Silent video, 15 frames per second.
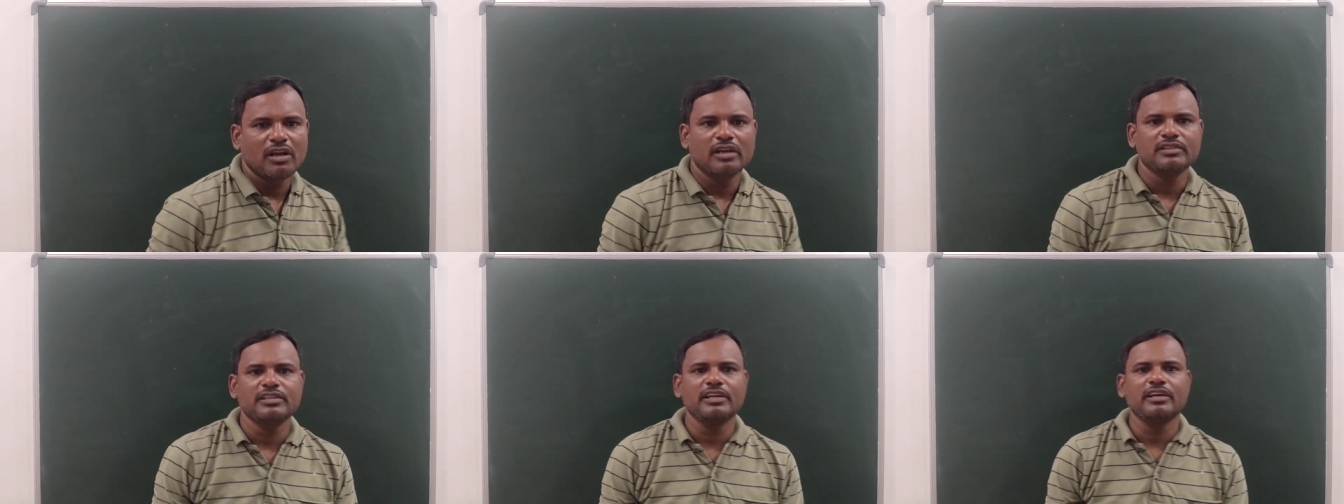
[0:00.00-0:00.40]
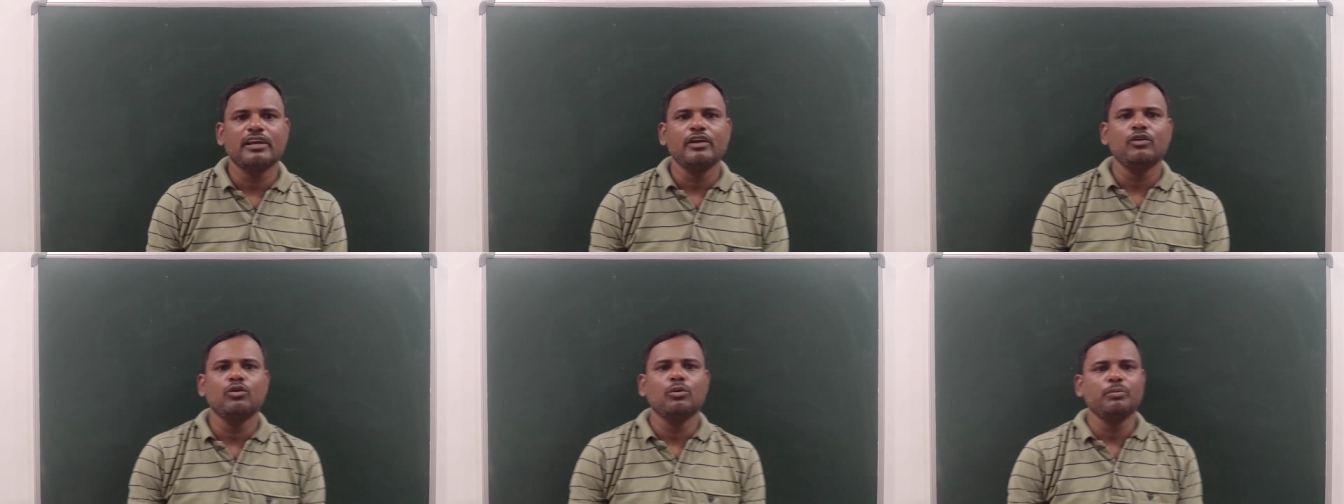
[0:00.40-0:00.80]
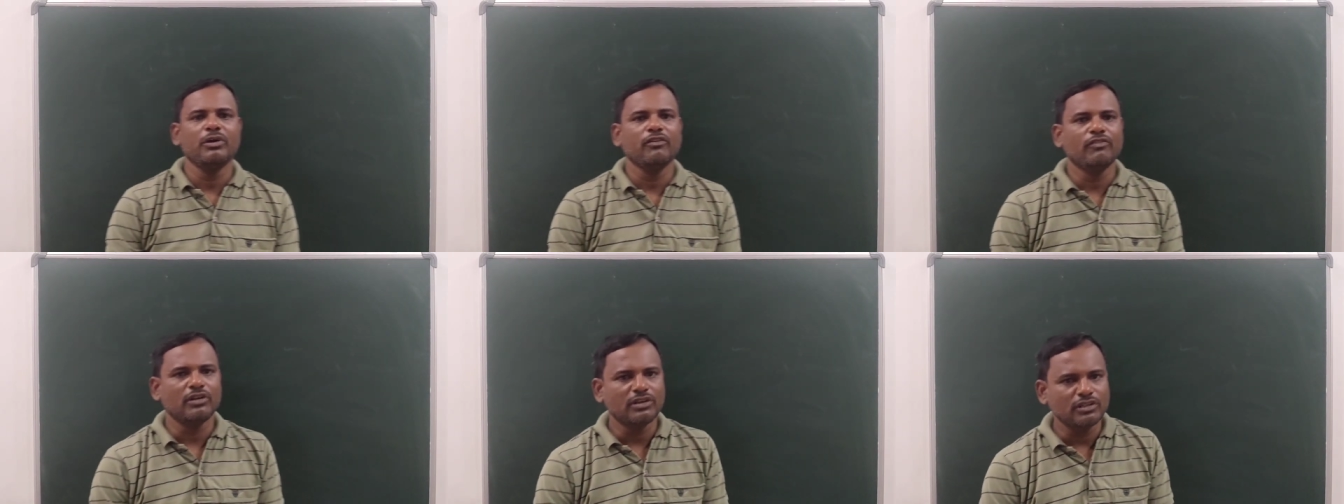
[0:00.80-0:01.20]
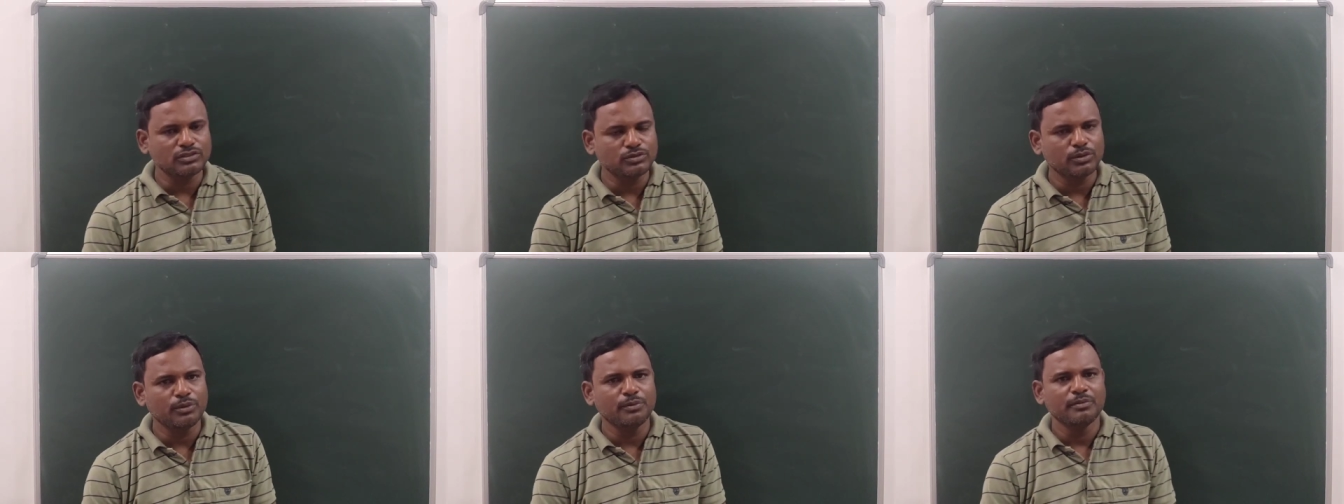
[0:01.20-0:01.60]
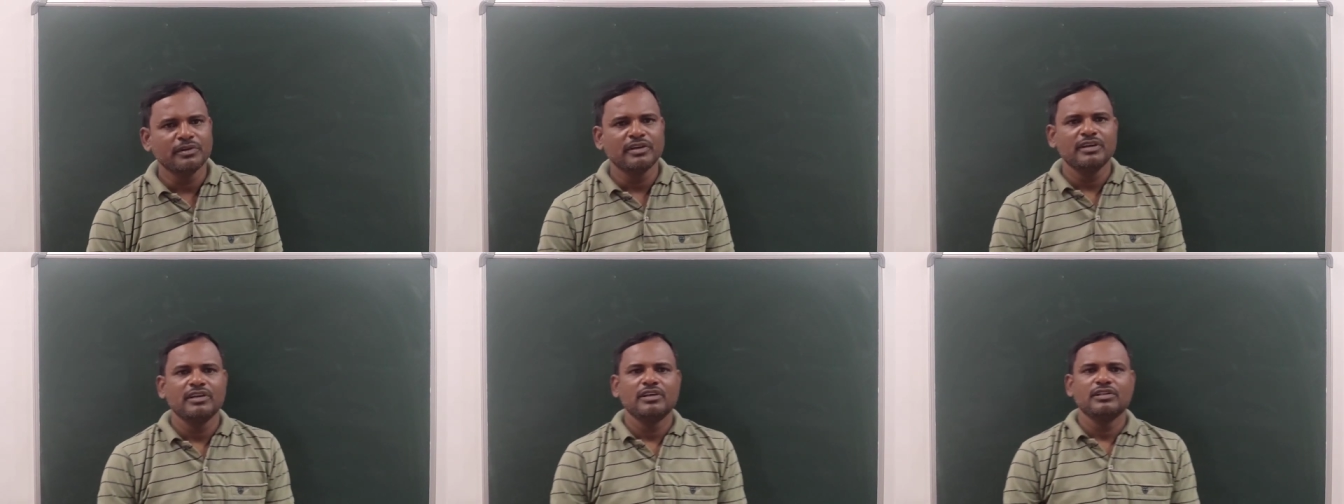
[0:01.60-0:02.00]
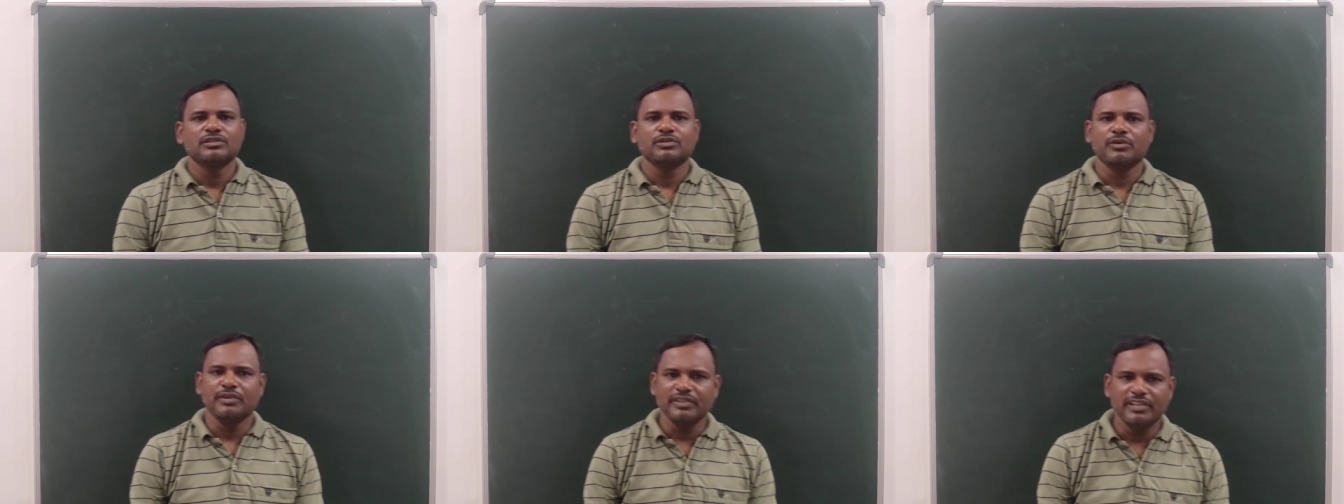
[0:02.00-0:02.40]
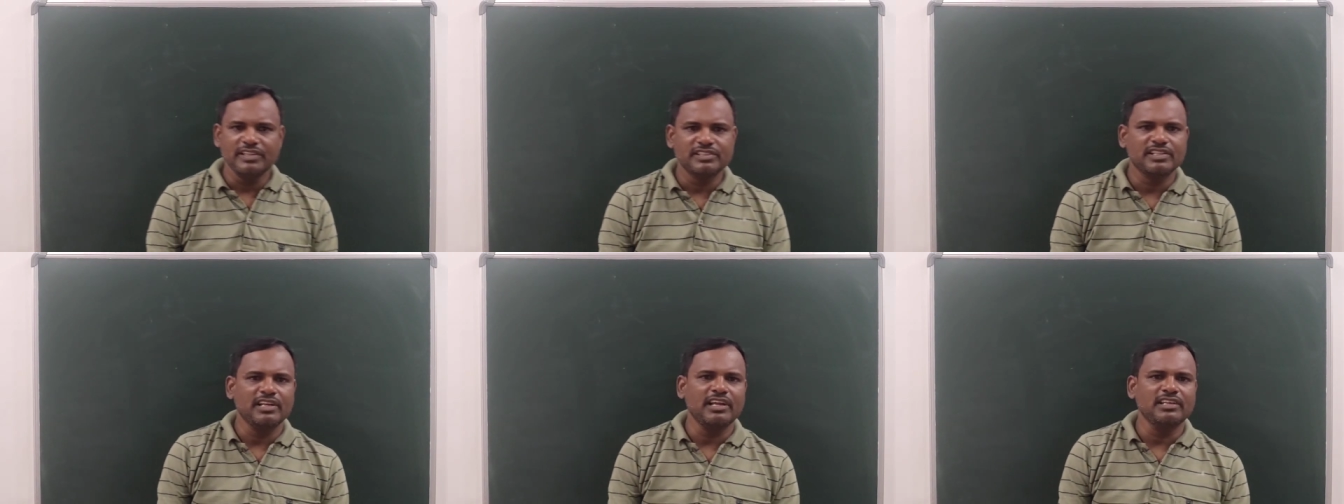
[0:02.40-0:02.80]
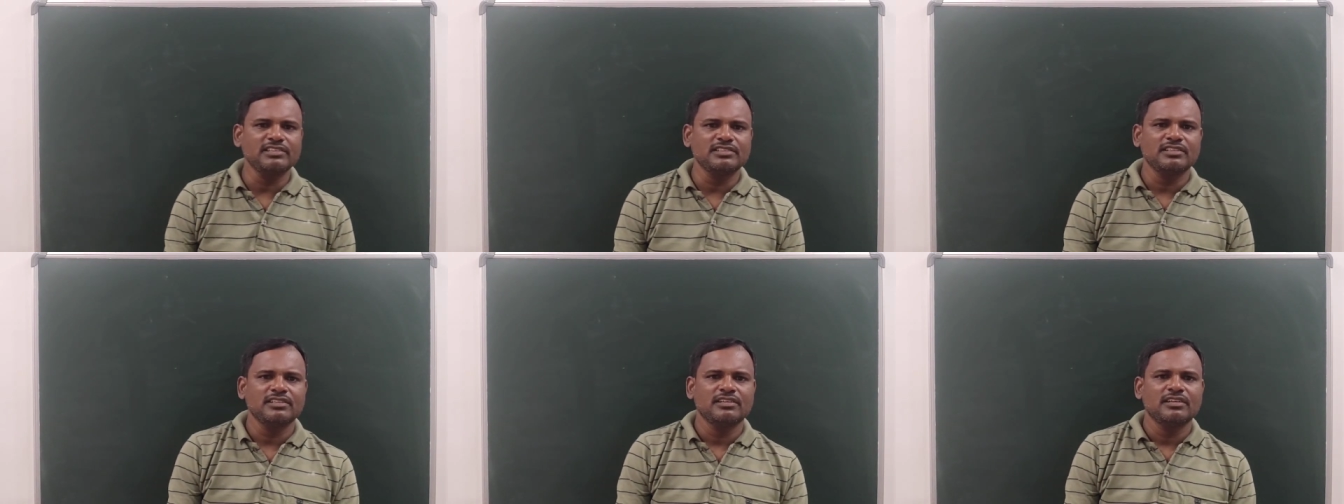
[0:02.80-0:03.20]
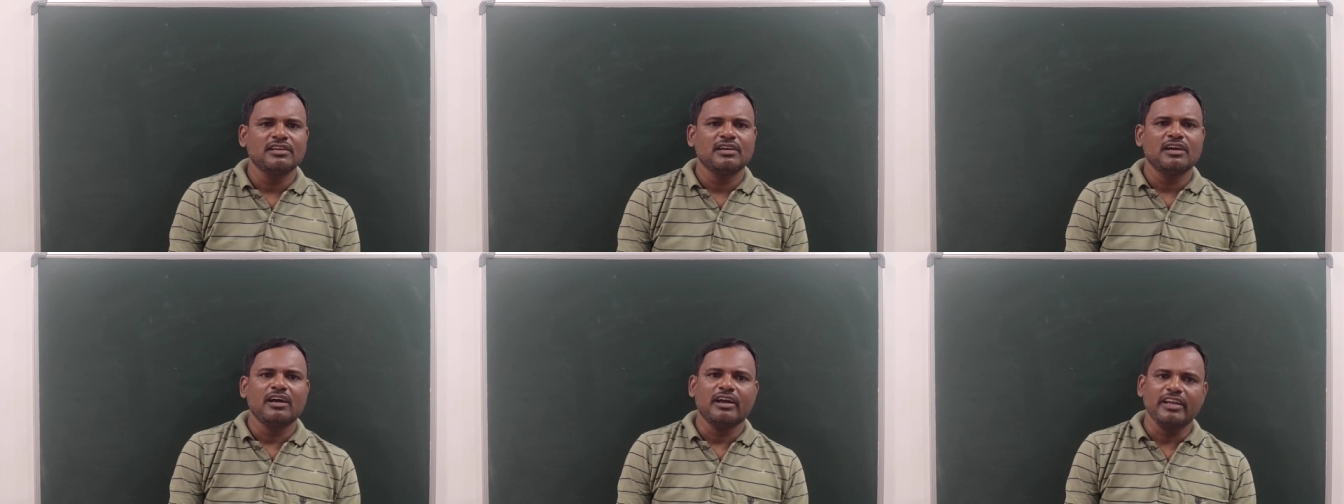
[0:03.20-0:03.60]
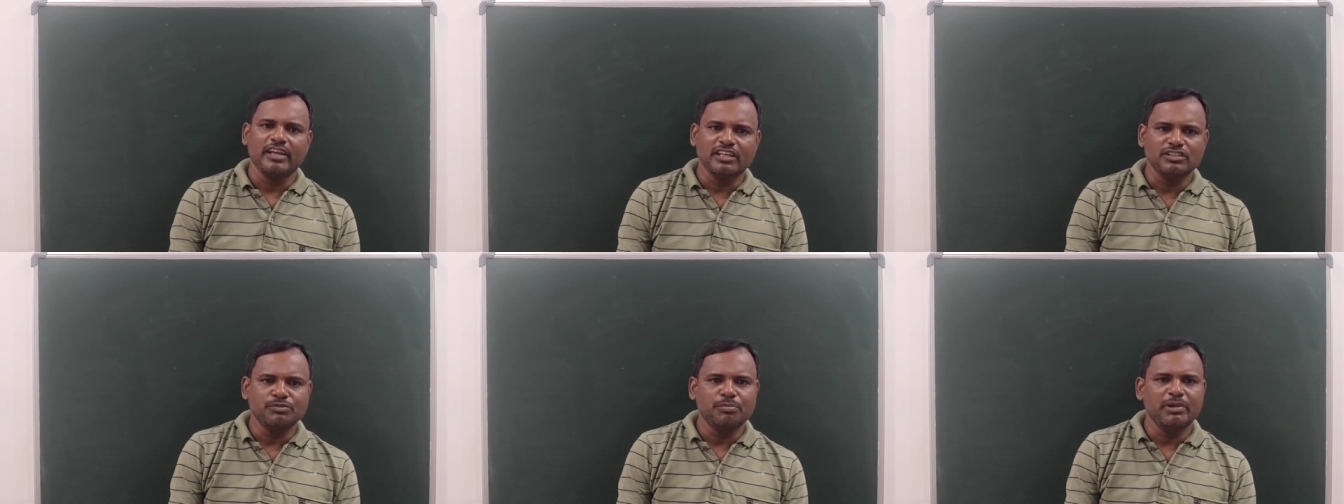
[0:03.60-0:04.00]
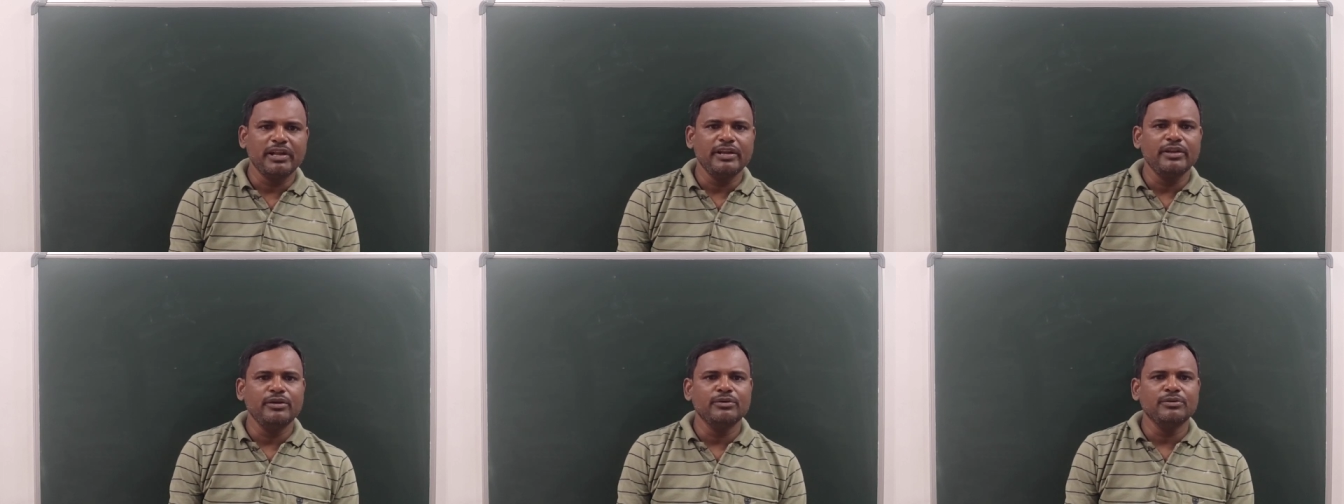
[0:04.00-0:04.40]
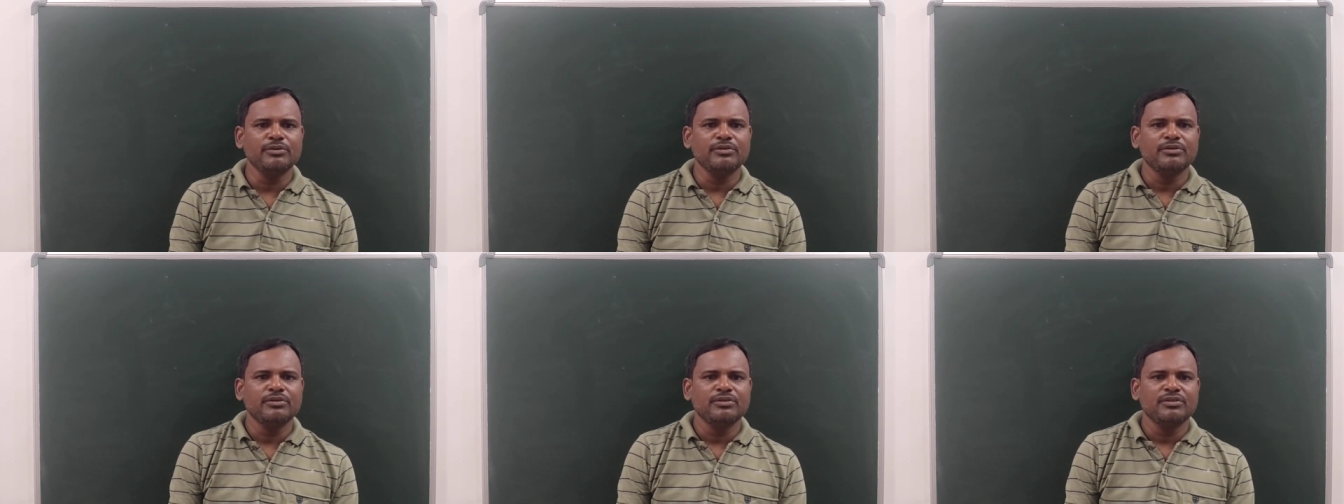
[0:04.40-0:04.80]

I hope you have understood. So in this class, I explained you